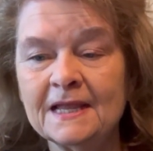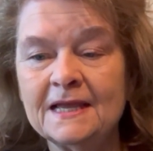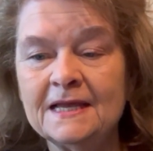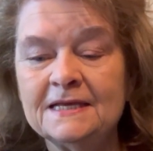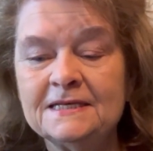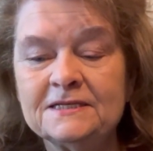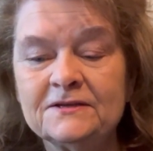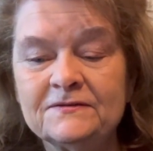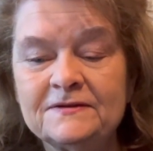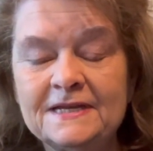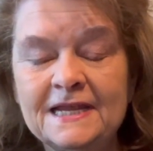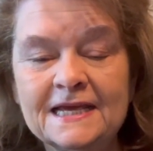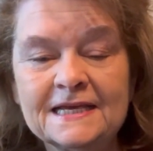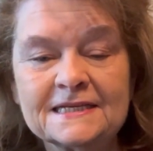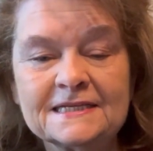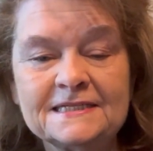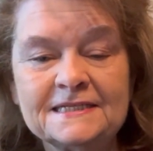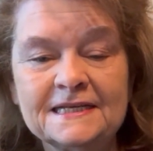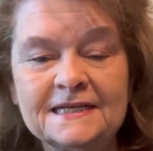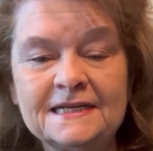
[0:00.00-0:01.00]
So
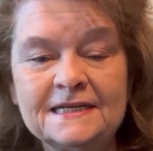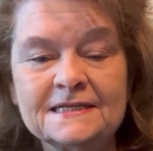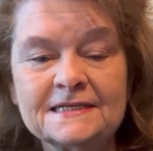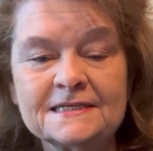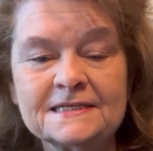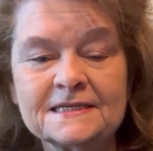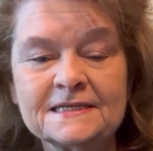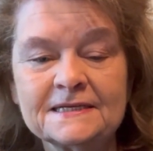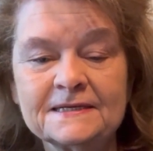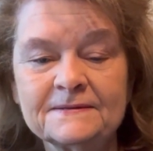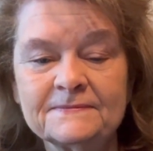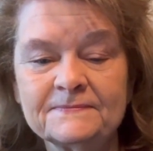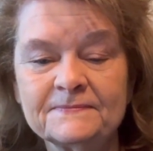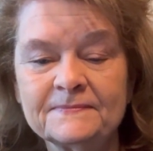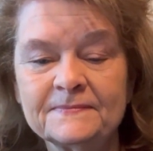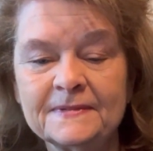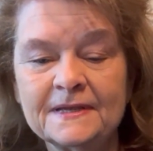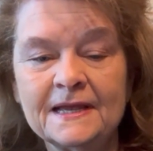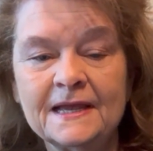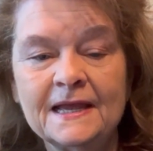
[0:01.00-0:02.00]
next sentence,
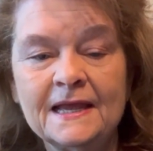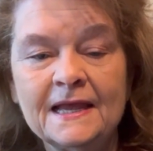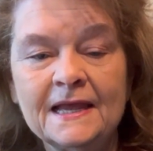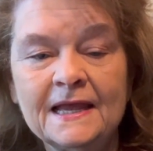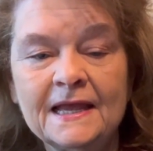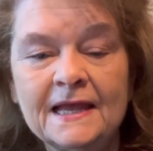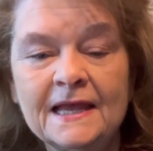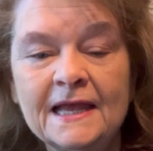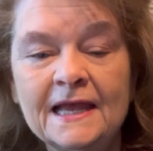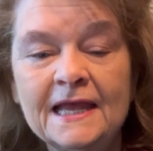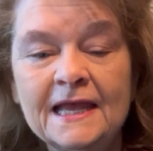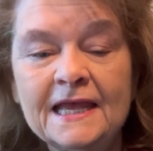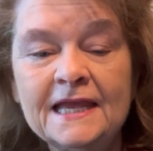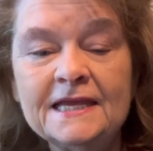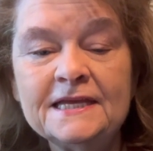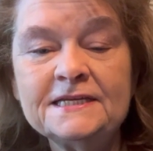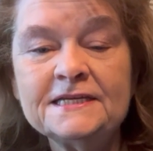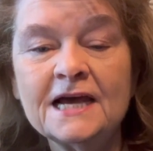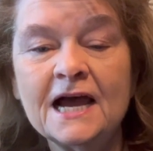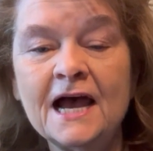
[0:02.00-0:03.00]

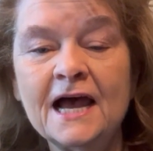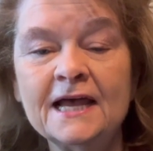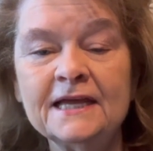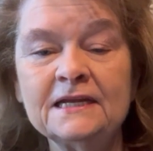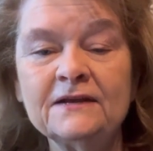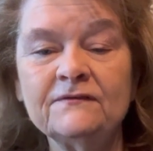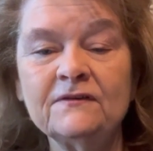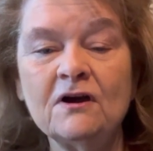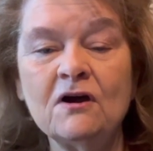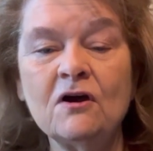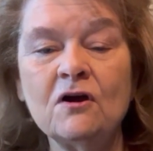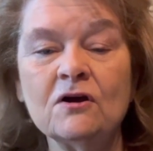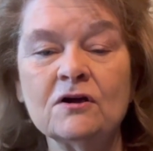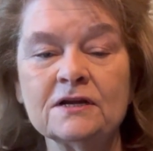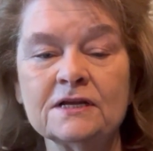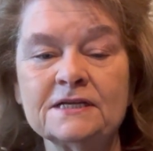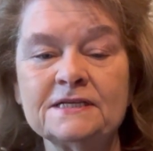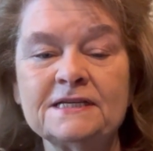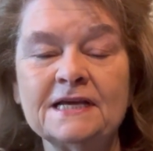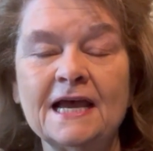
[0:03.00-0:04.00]
he died of a heart
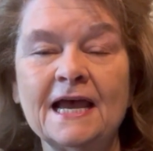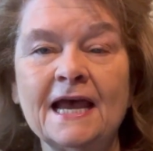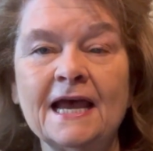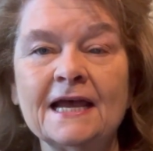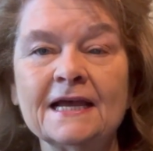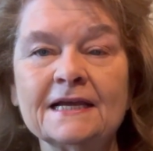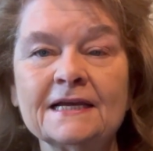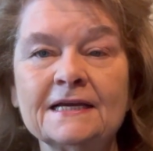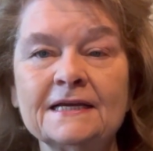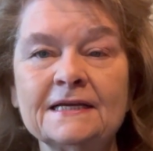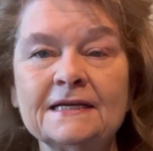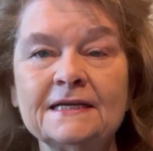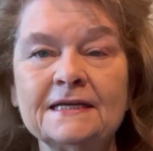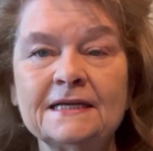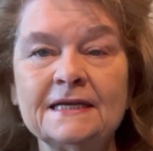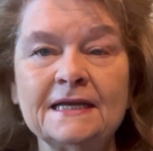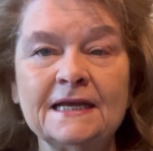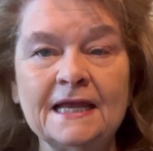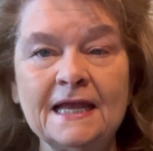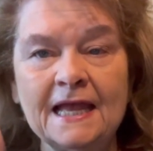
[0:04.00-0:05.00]
attack.
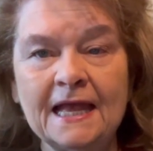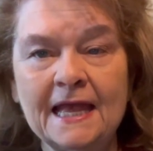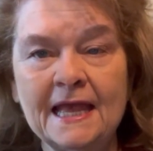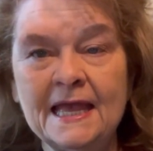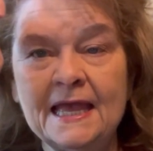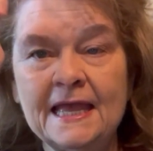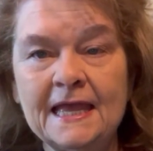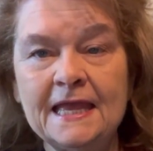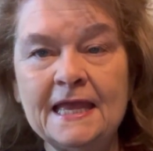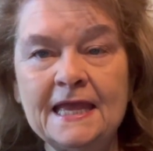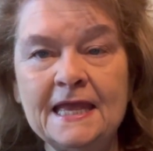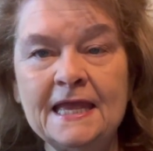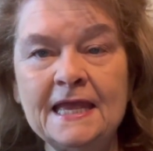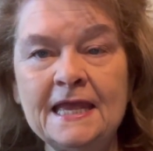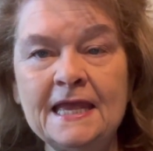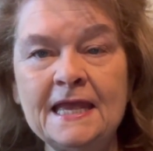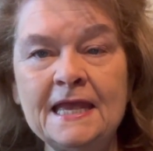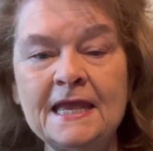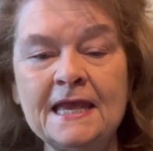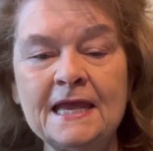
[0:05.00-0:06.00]

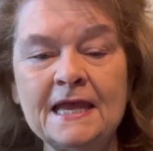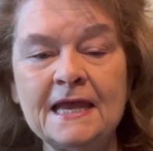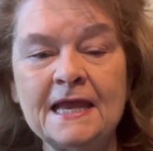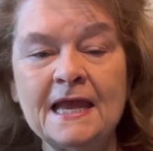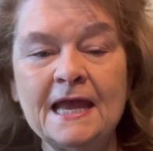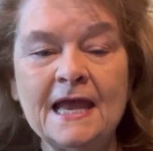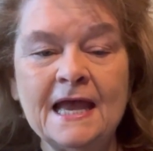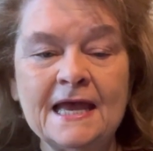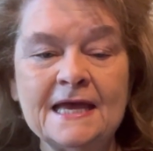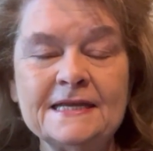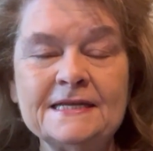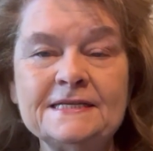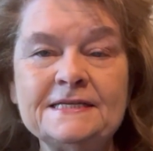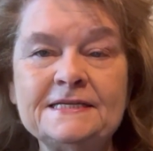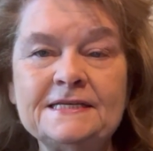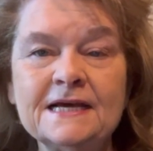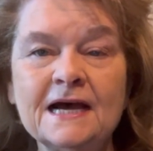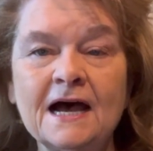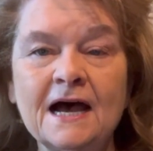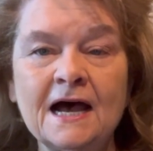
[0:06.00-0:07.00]
He
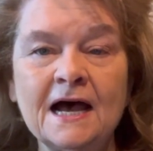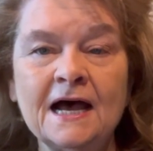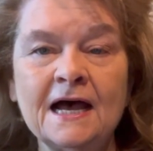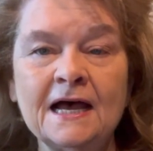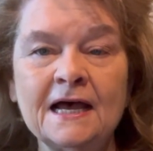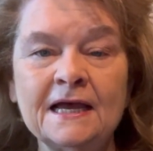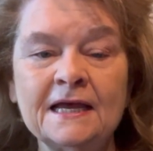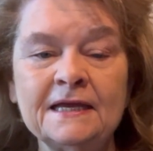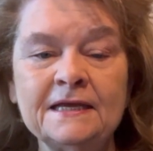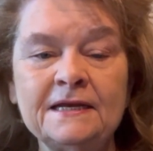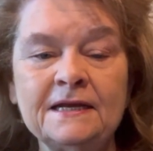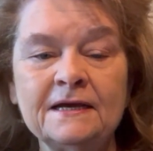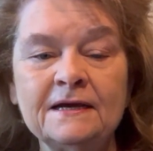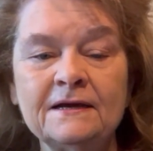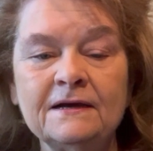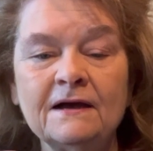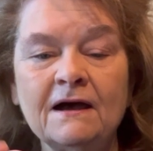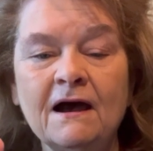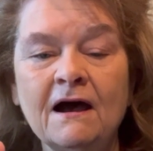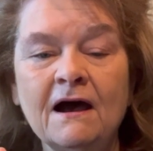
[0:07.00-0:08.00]
died
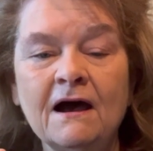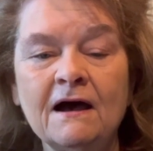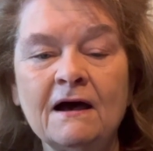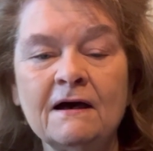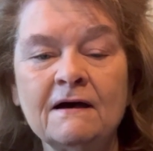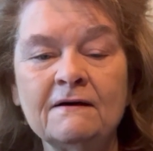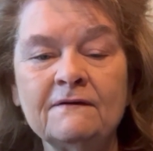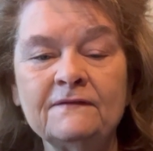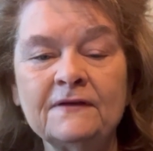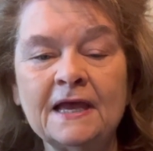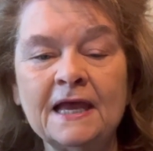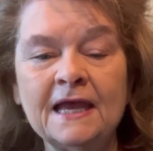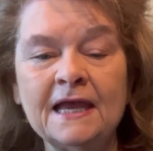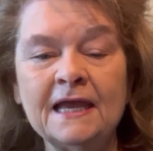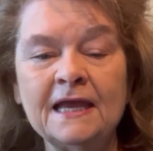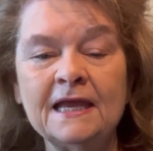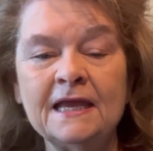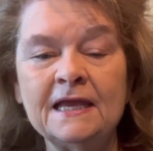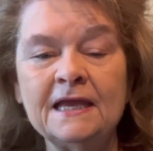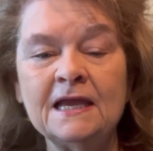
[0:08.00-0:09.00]
of
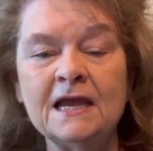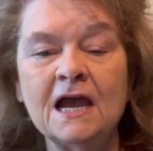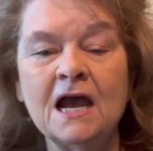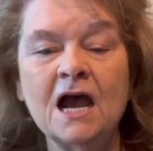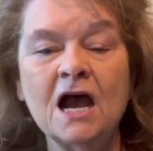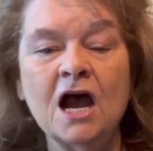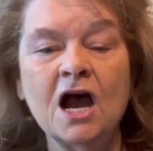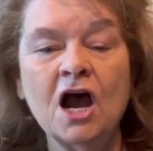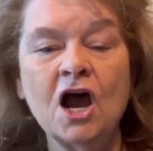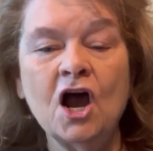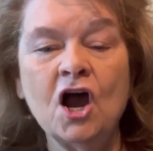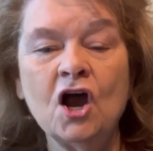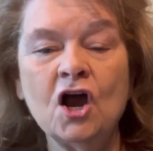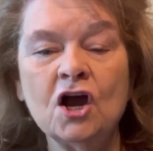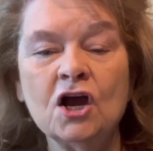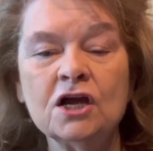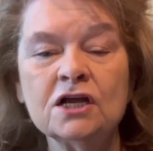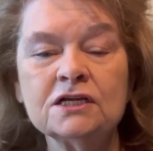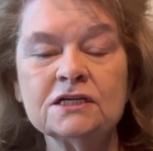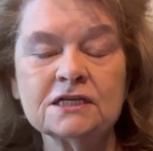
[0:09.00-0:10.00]
a
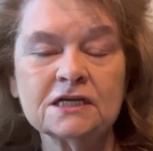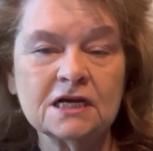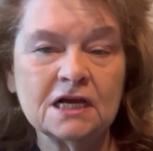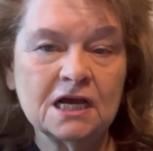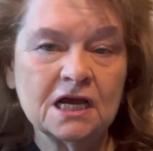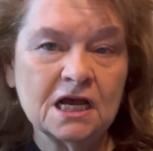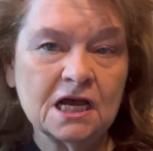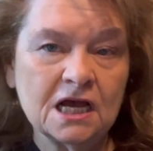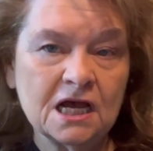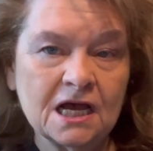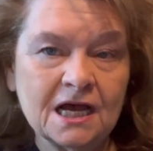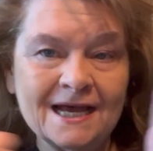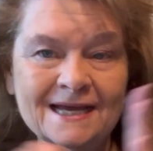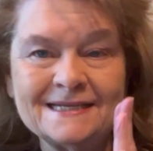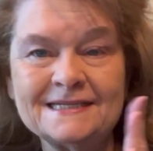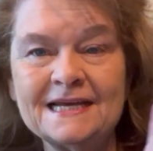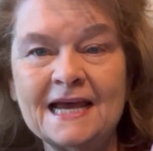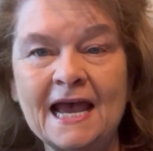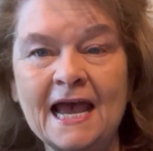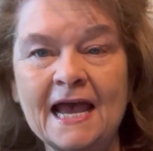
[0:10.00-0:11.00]
heart
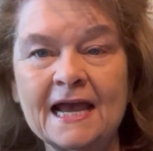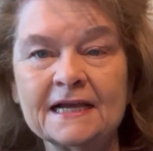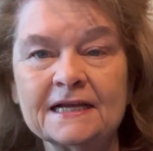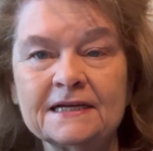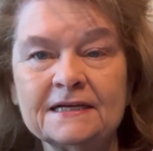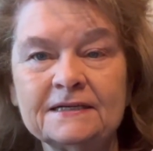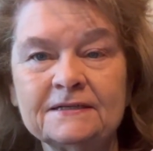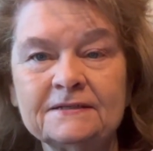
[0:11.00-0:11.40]
attack.